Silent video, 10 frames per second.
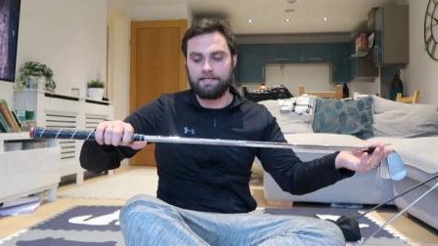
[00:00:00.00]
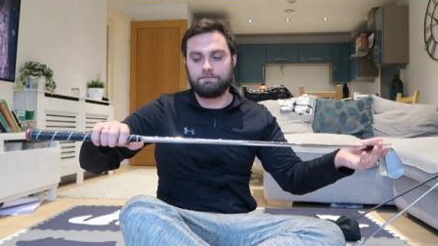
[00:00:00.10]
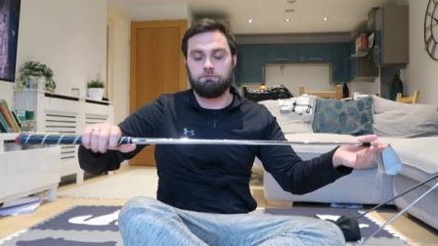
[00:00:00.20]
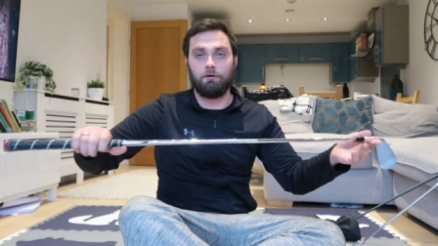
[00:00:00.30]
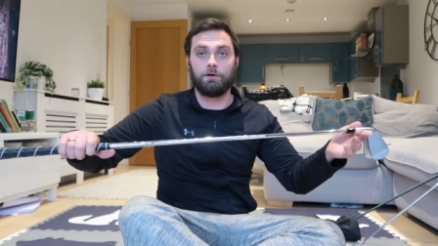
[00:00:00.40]

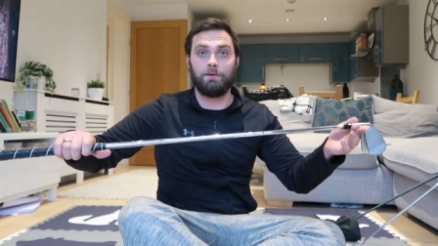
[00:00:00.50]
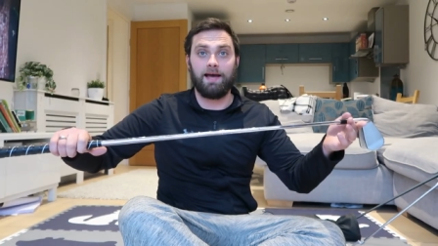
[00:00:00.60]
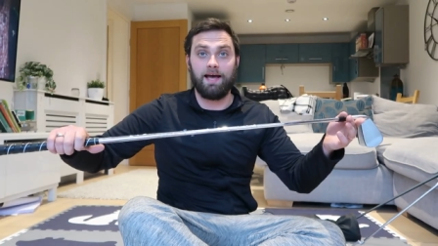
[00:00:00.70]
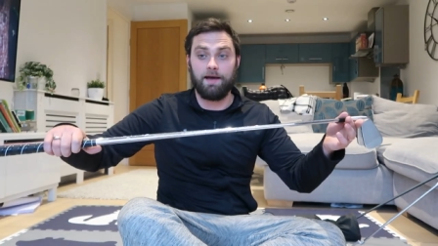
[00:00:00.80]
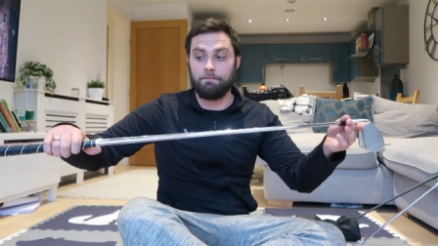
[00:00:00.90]
NS Pro
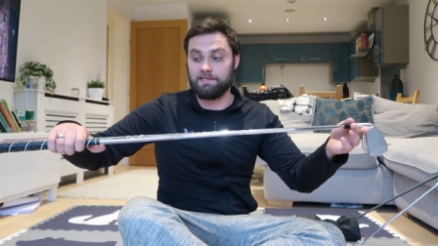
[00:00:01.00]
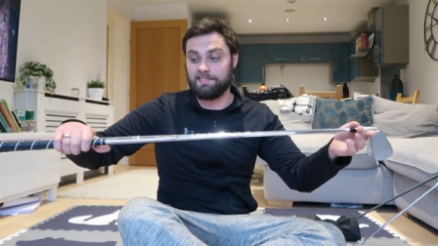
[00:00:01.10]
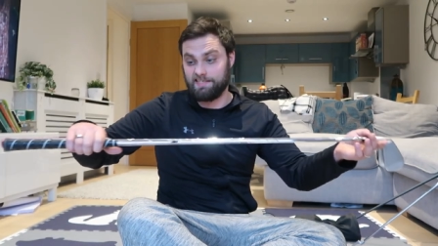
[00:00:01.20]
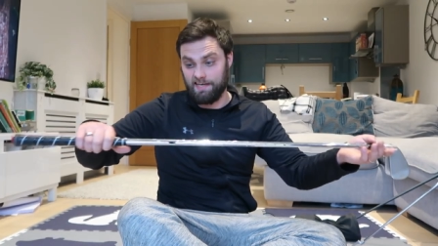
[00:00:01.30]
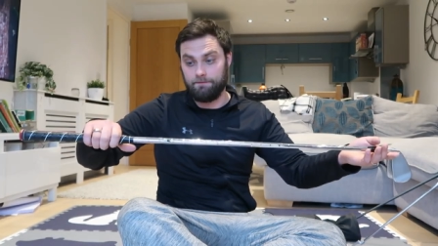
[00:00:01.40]
um,
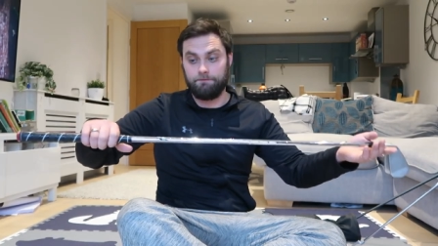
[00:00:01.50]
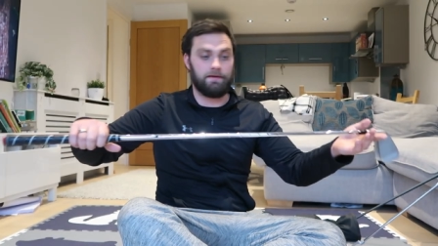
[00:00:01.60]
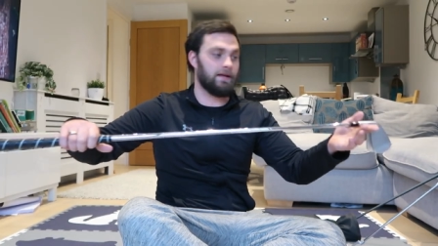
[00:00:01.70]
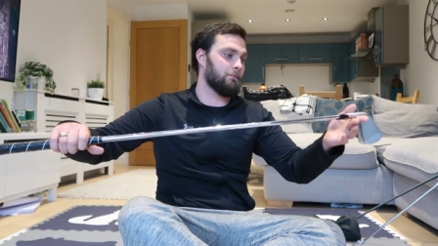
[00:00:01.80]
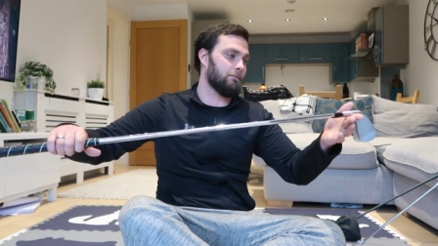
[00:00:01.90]
stiff
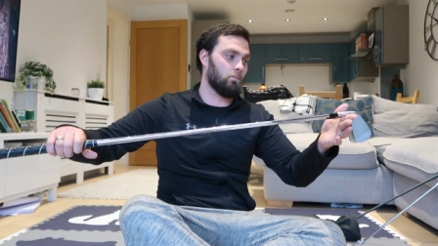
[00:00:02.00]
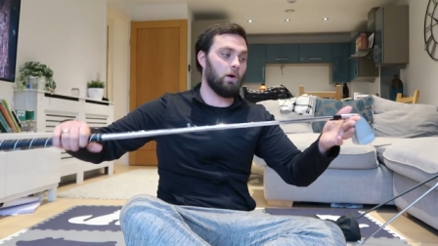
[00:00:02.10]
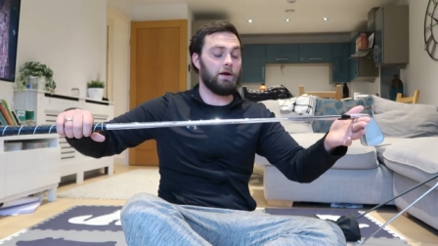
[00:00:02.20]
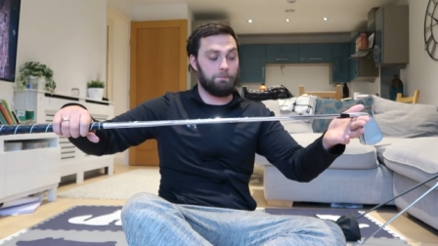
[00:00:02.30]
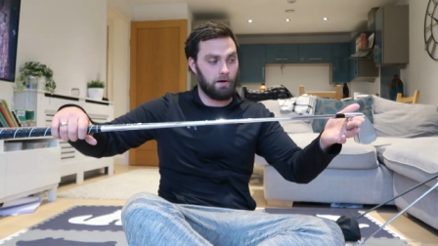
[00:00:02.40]
in,
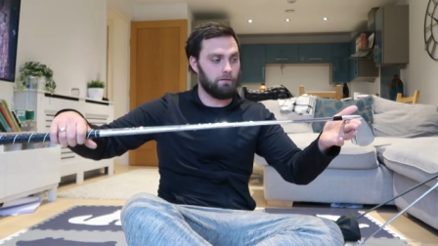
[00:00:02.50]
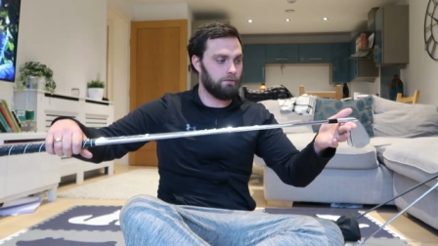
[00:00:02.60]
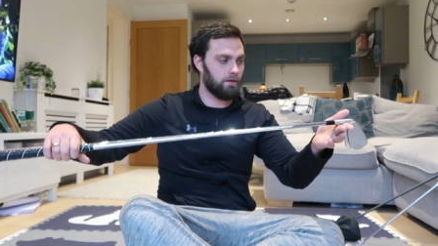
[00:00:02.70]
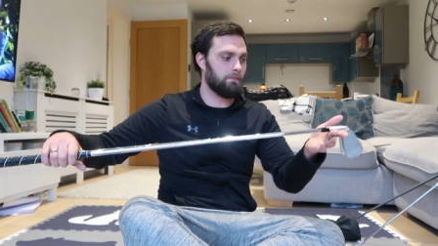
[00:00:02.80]
well, in both of